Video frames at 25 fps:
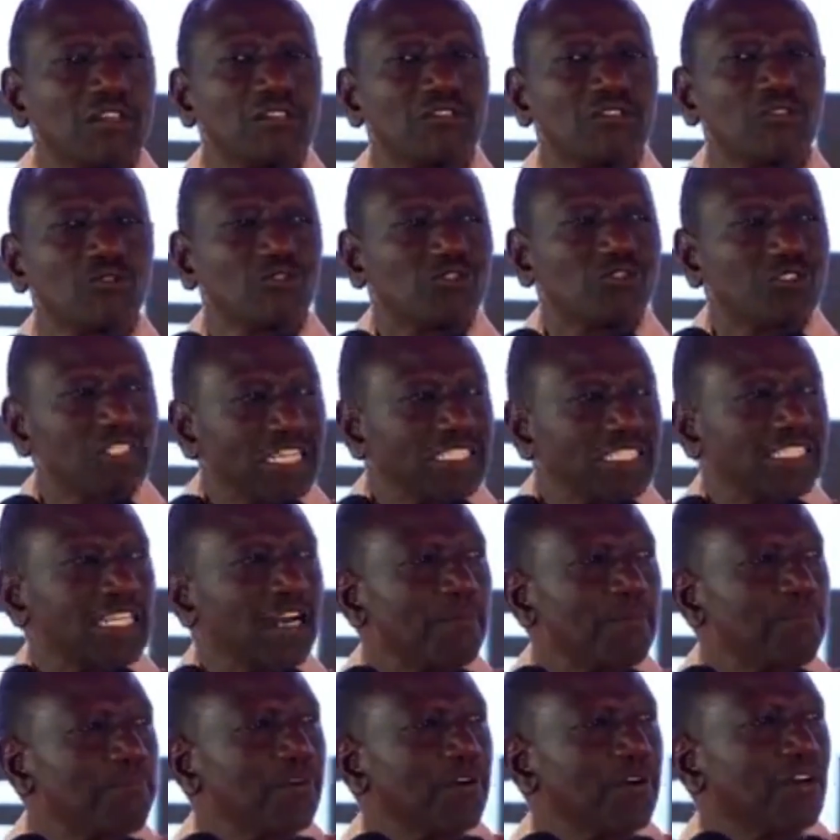to set
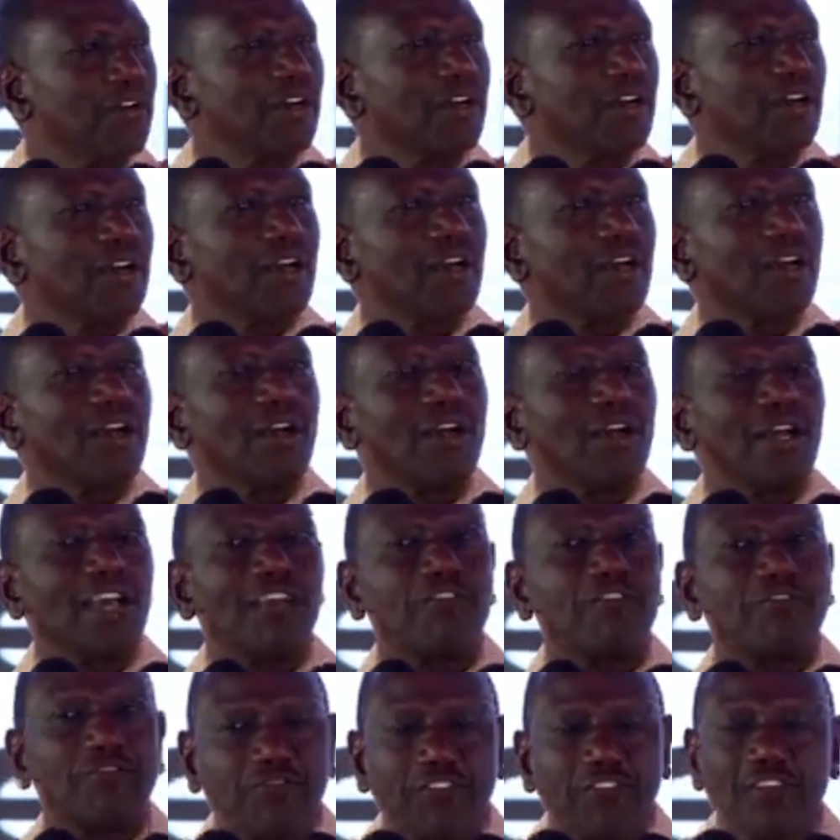up
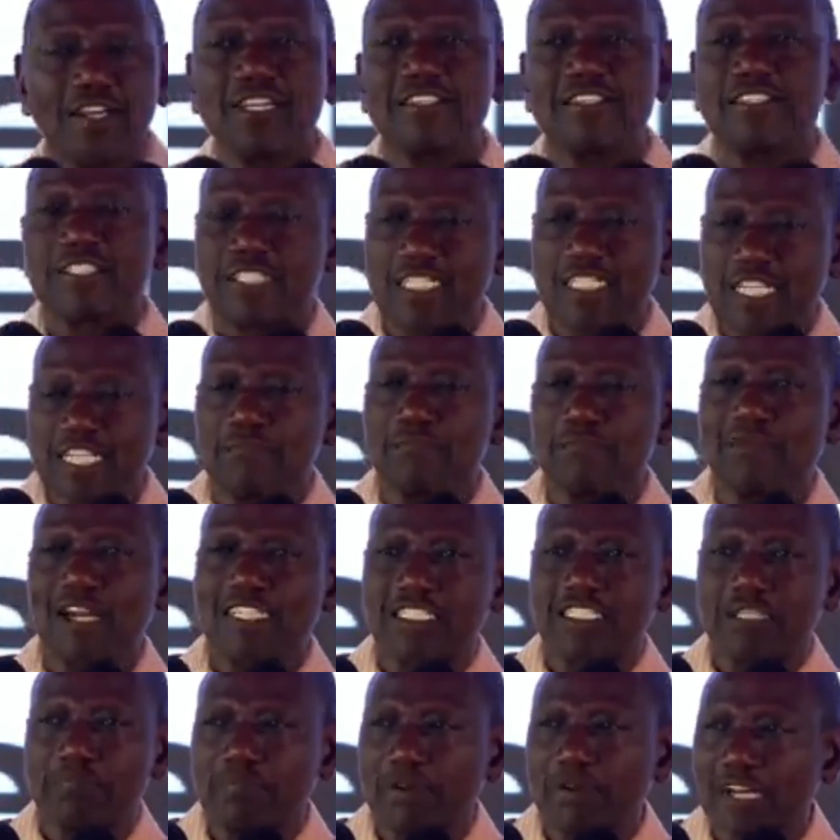a seed
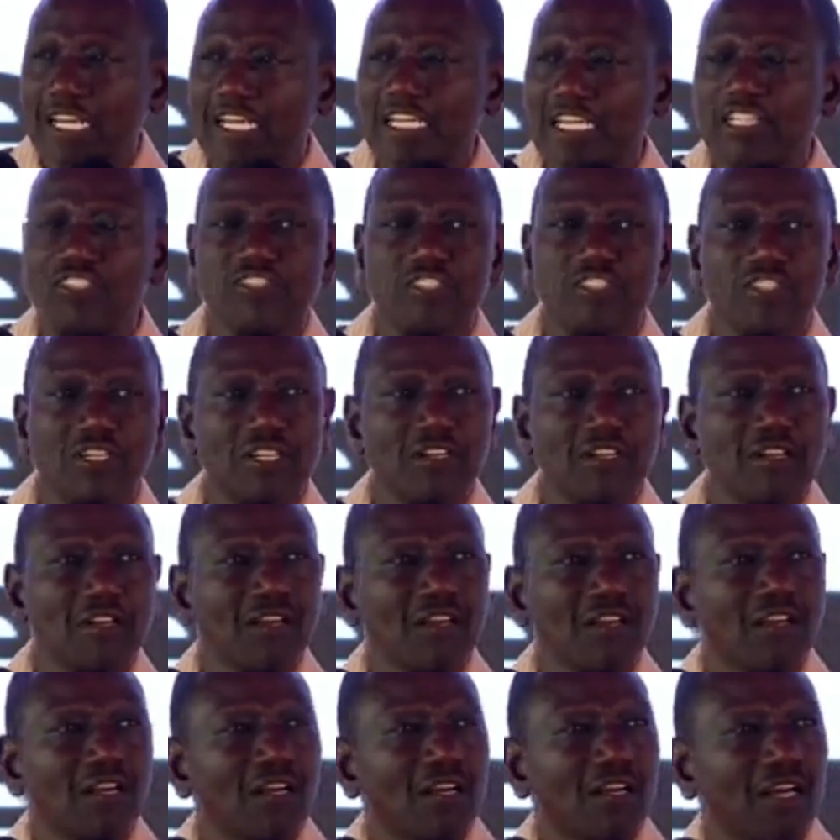multiplication
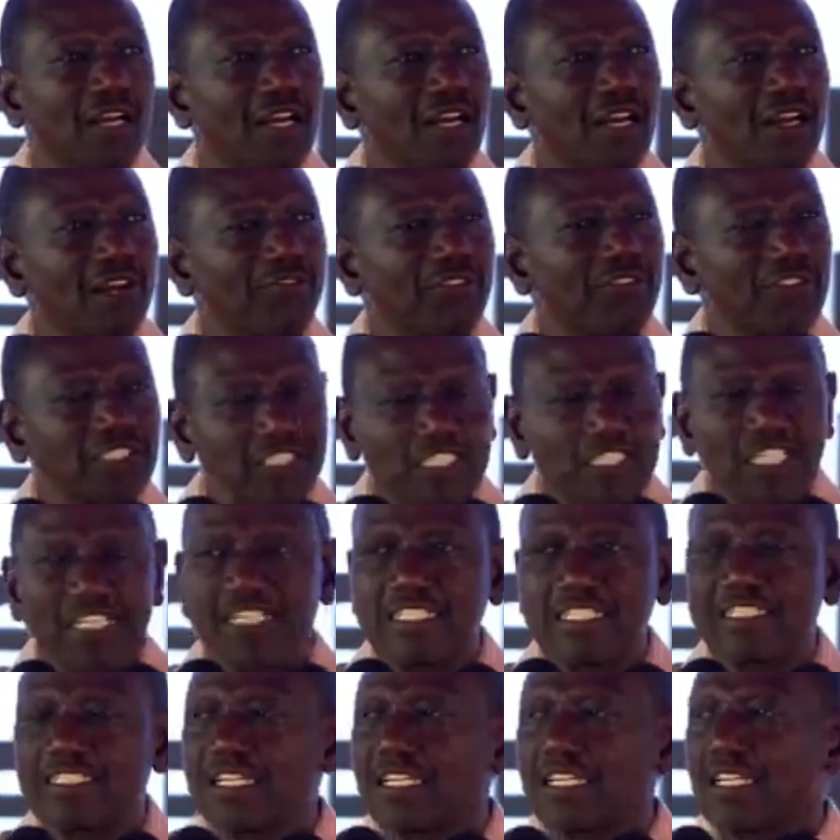
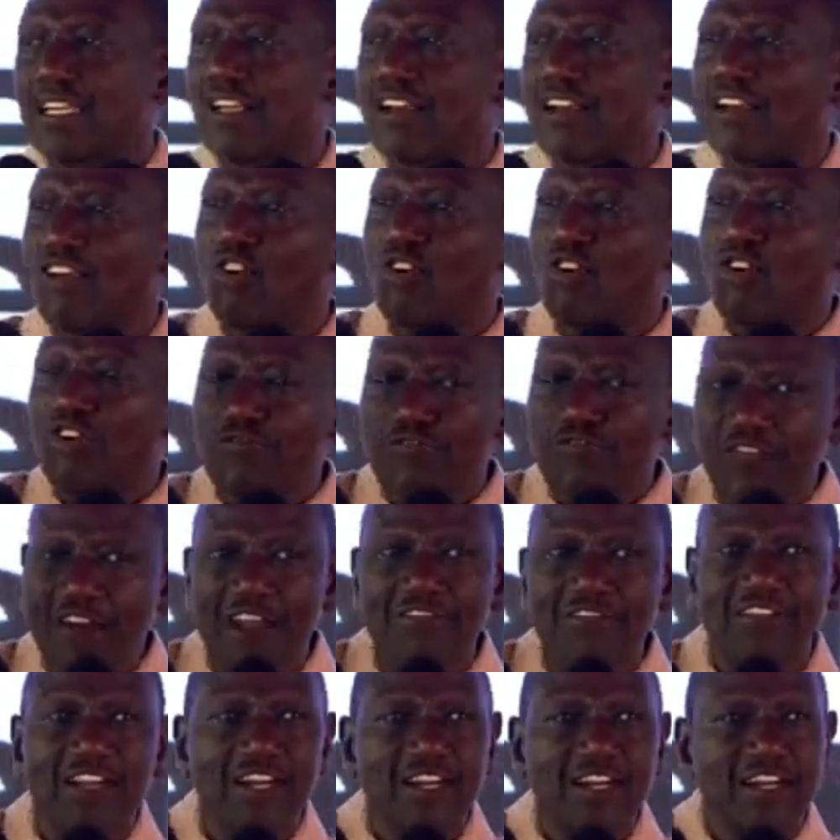facility on
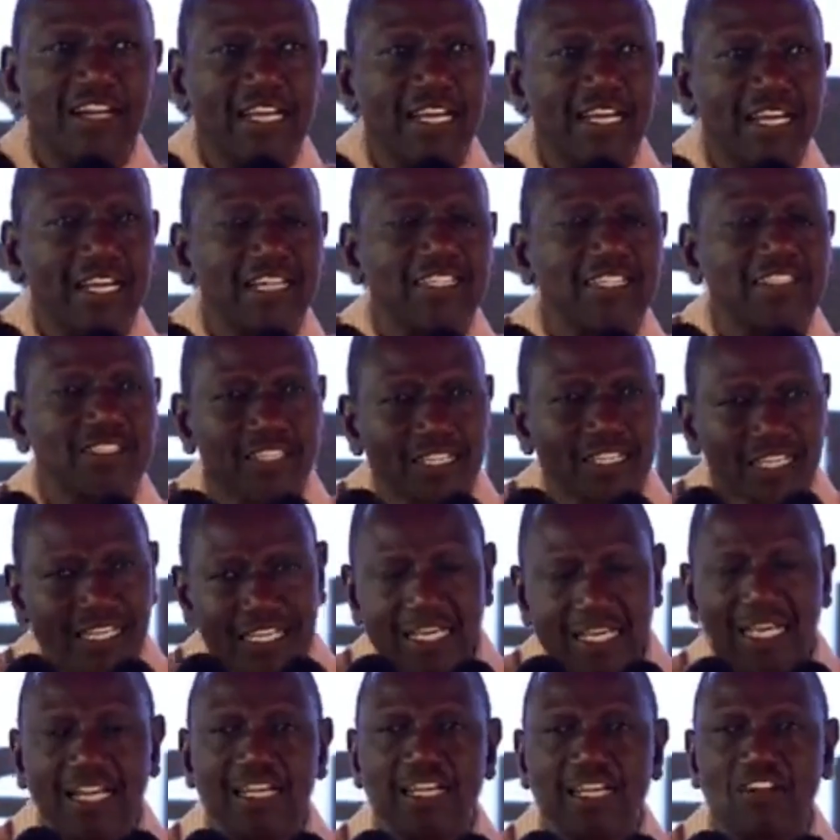500 acres
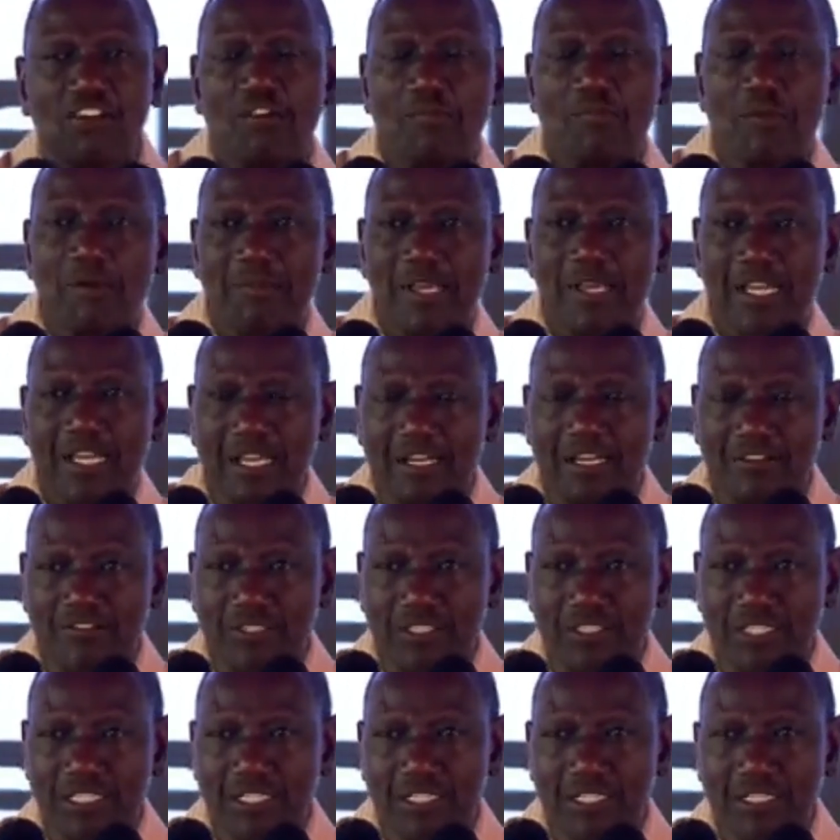here in Homabay
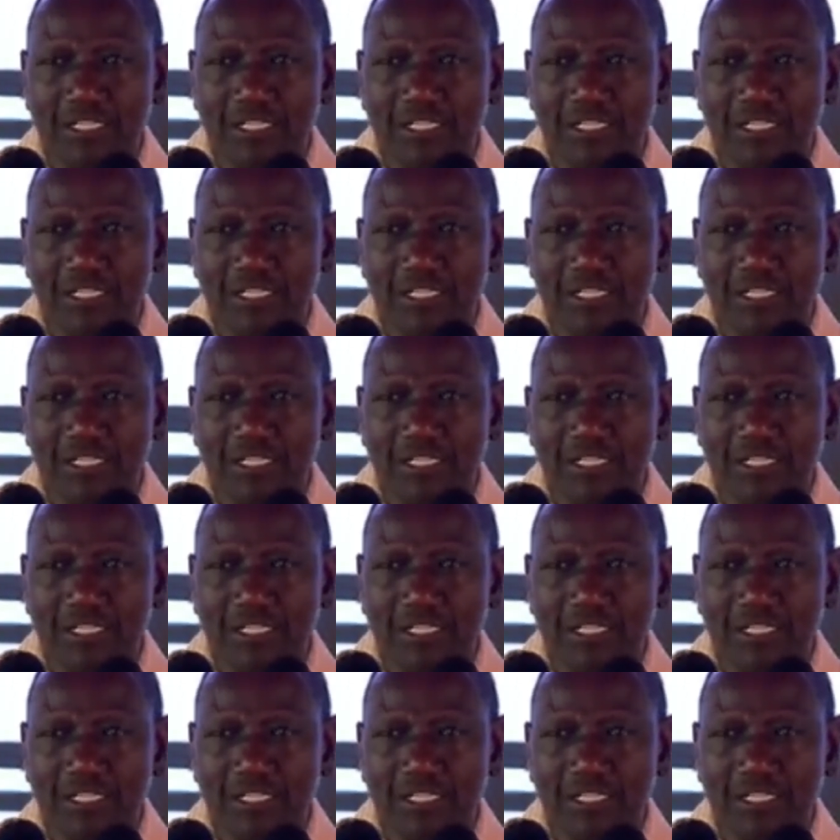County,